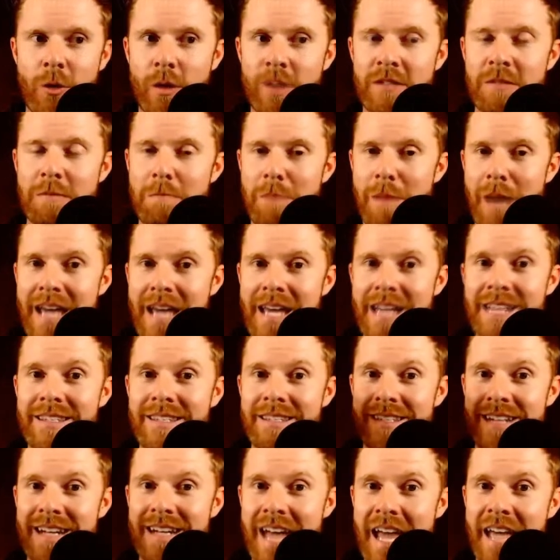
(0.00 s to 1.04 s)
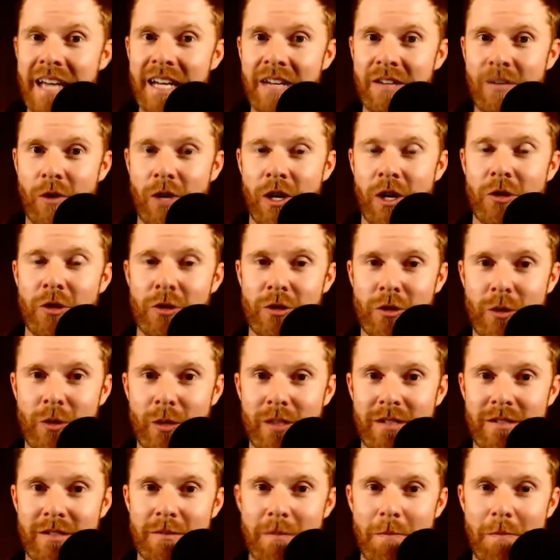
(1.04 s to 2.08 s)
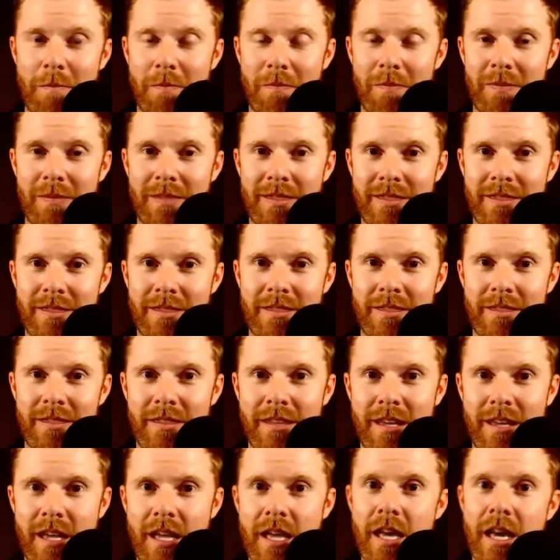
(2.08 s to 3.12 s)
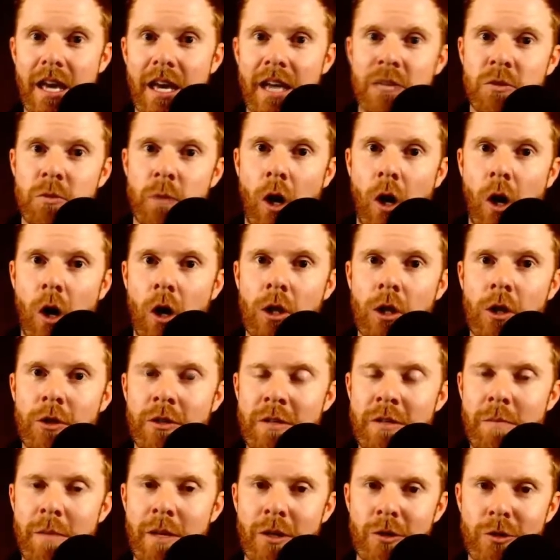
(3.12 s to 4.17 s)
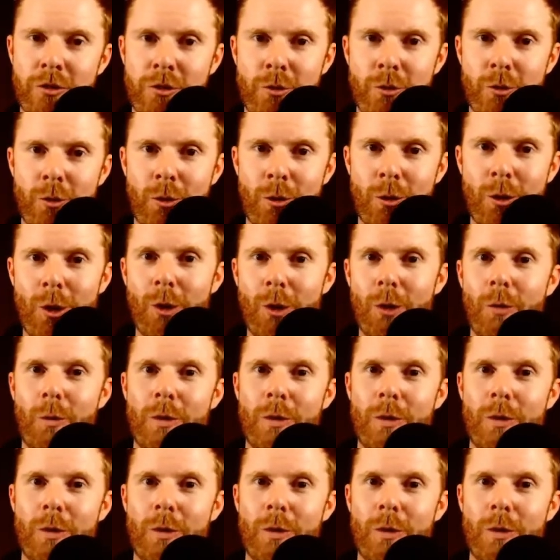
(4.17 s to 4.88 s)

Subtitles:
minus negative 100 coins. And as we all learned in middle school, when you